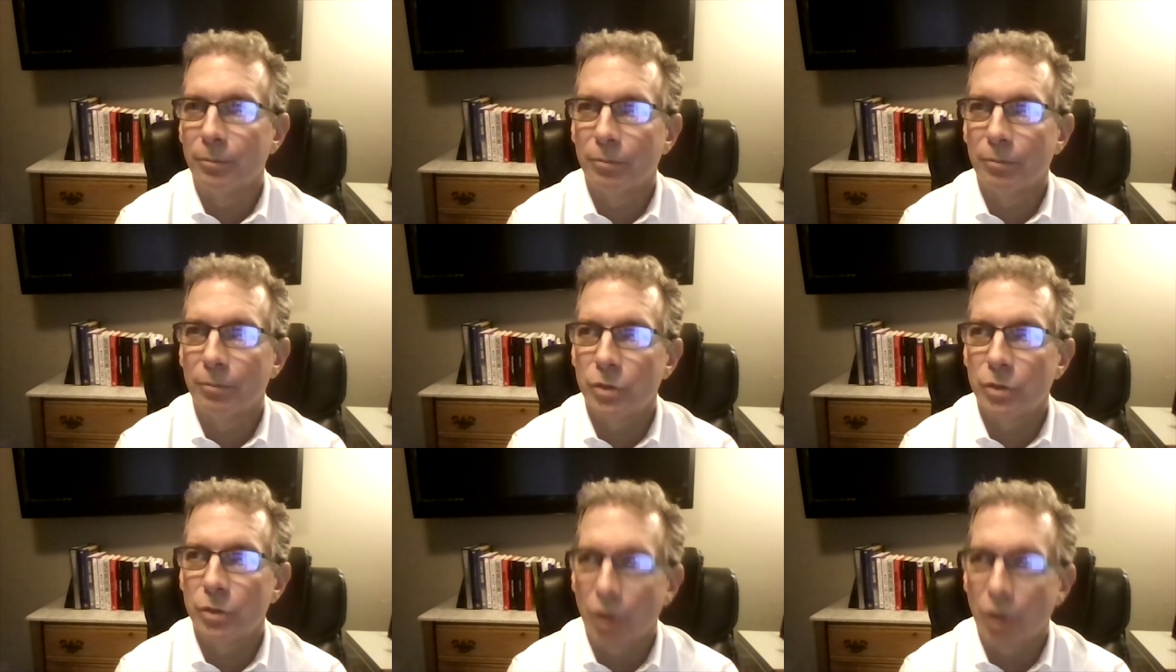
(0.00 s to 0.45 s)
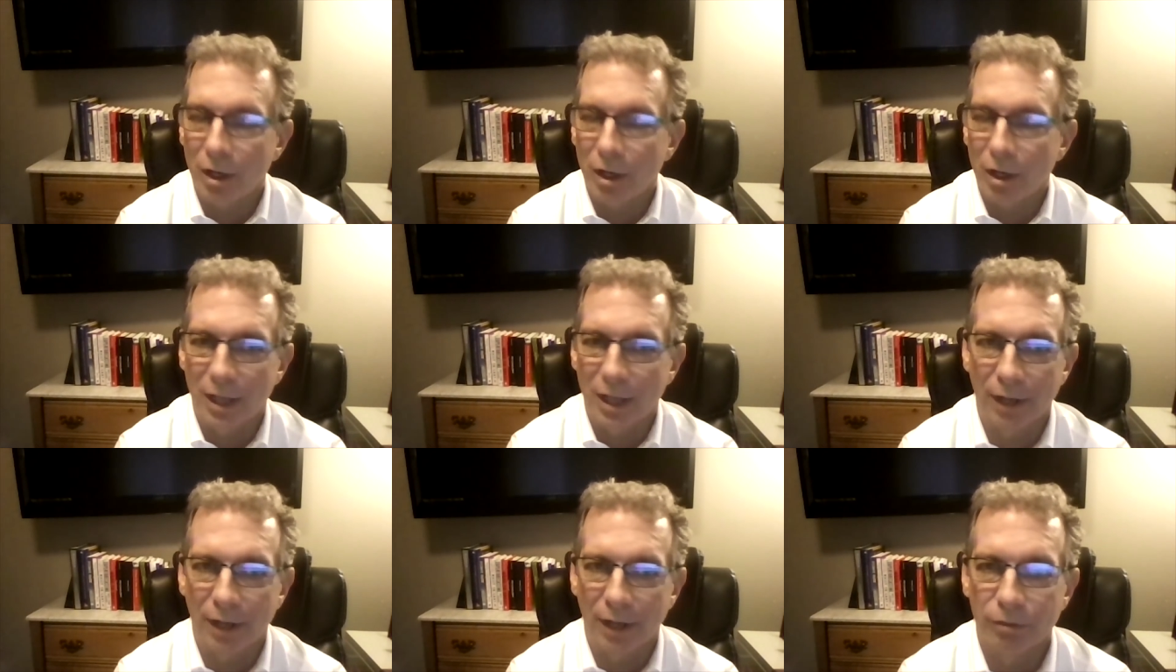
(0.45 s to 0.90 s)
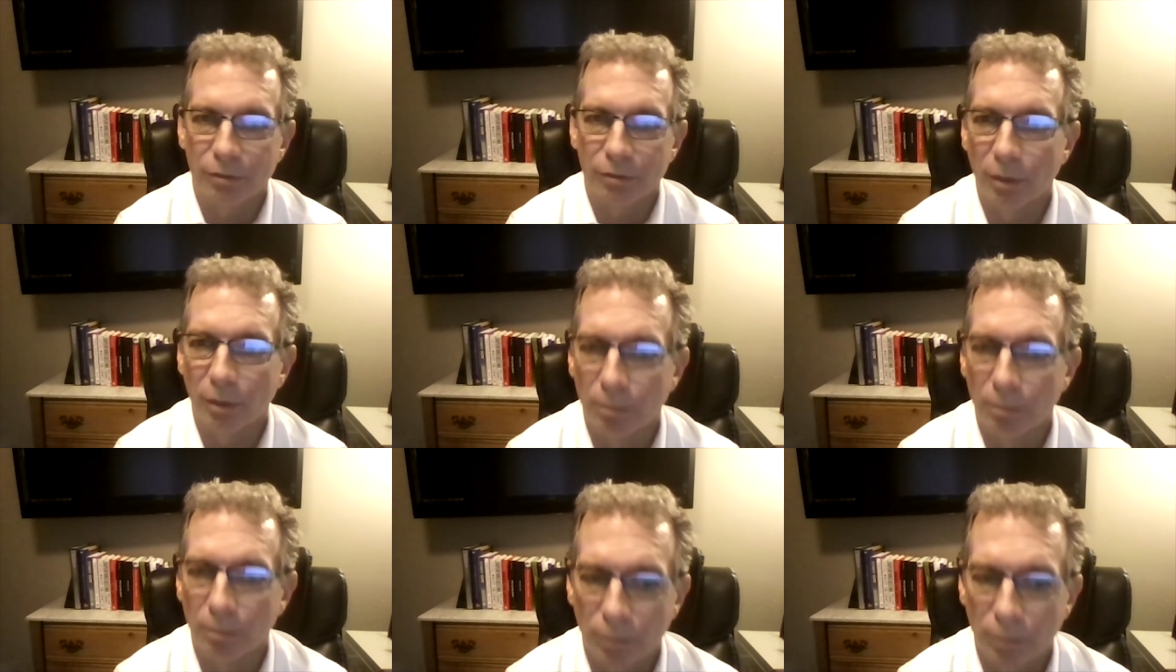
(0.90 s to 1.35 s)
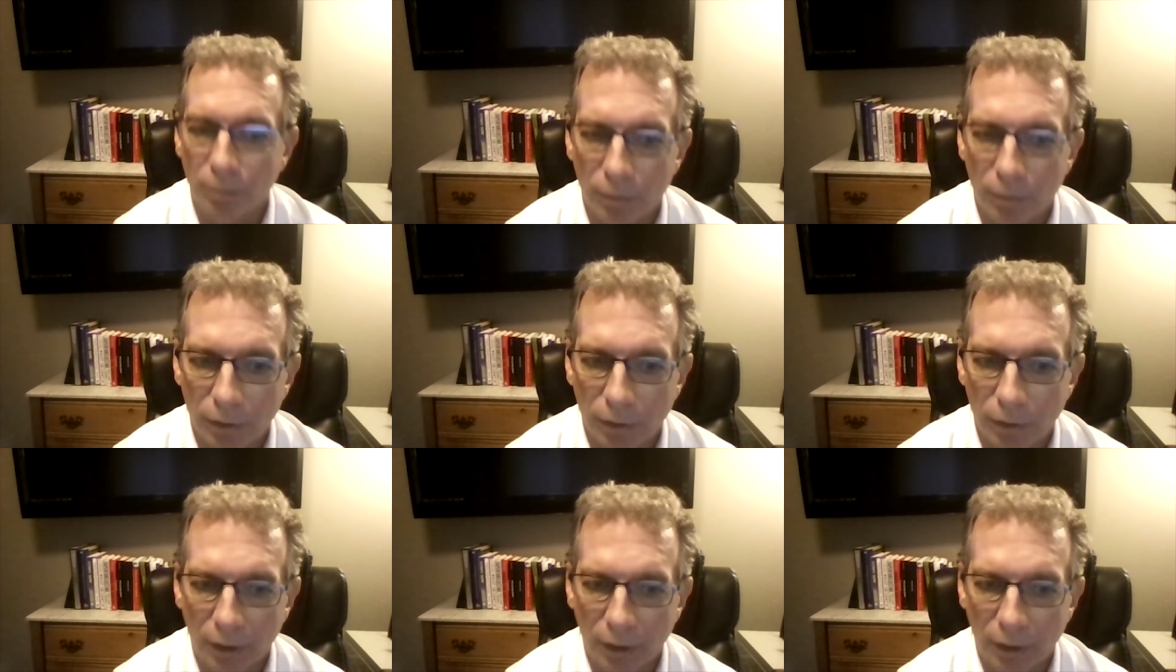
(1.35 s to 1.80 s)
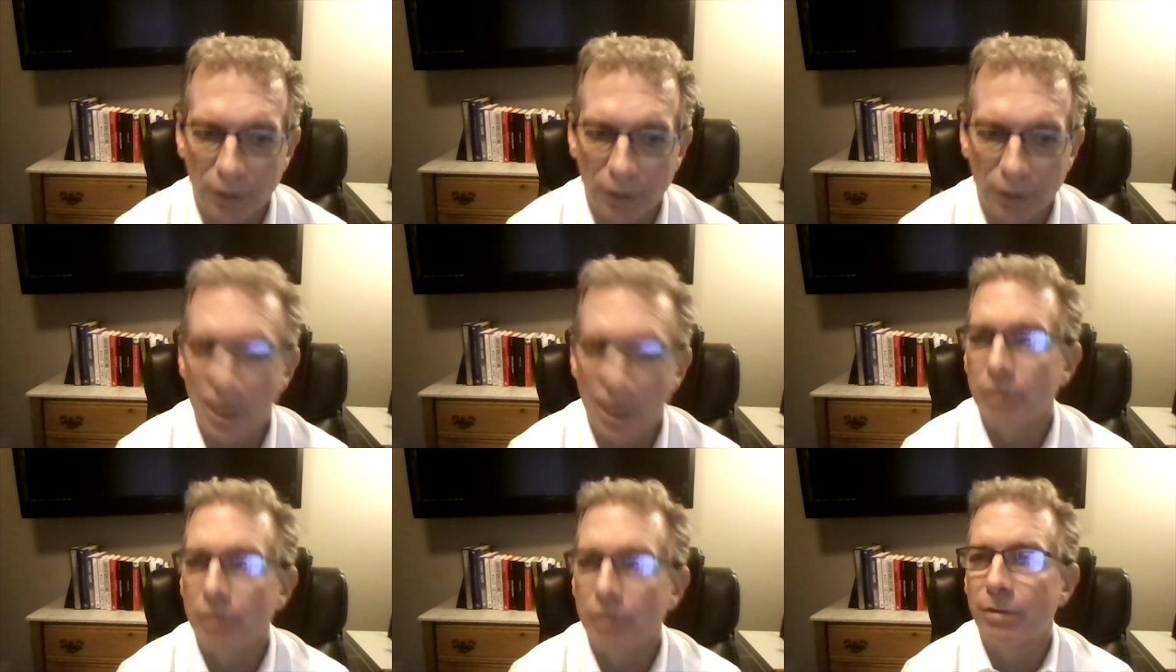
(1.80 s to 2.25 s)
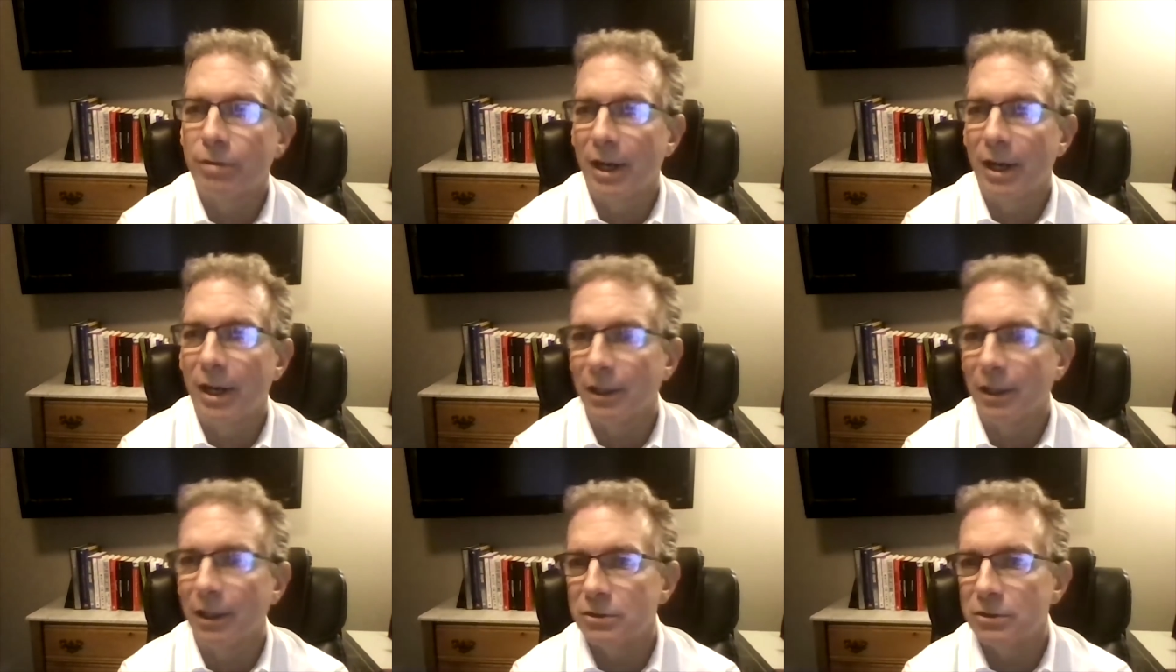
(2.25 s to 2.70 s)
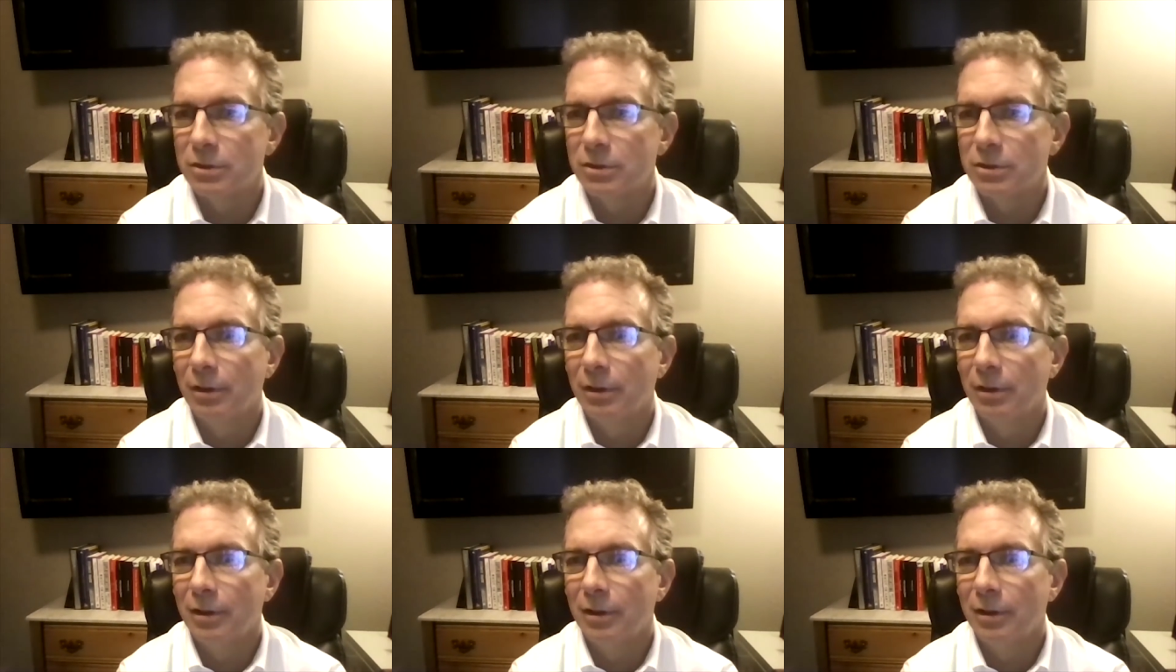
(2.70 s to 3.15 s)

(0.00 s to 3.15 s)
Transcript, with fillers: chart data from Yahoo Finance.